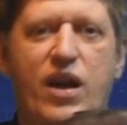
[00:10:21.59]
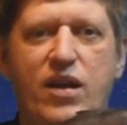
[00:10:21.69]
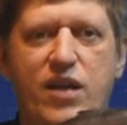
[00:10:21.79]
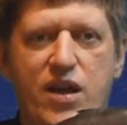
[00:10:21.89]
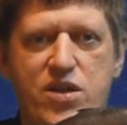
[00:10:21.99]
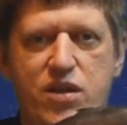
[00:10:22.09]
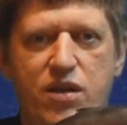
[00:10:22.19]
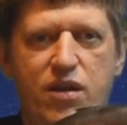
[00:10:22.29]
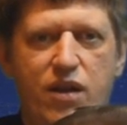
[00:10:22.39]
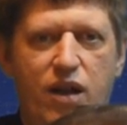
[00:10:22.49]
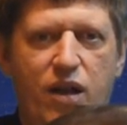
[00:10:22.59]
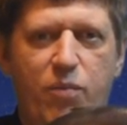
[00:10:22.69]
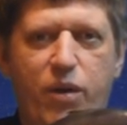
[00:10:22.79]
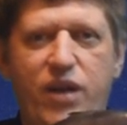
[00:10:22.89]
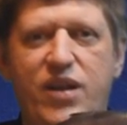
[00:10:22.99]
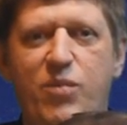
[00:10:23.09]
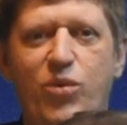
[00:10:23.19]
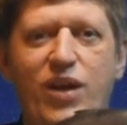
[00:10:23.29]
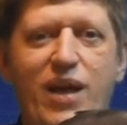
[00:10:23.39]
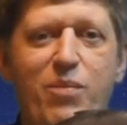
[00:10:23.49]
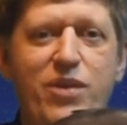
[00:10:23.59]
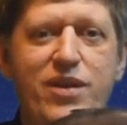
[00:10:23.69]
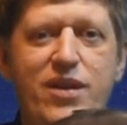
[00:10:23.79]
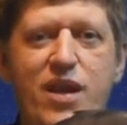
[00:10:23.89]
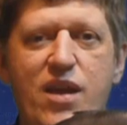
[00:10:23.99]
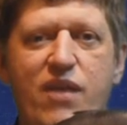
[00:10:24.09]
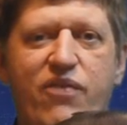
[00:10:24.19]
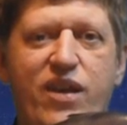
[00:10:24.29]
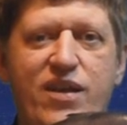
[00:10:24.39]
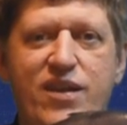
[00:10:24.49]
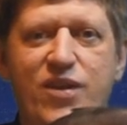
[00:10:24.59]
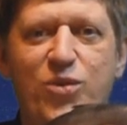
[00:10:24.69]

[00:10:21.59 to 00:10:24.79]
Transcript: it is necessary to choose something common,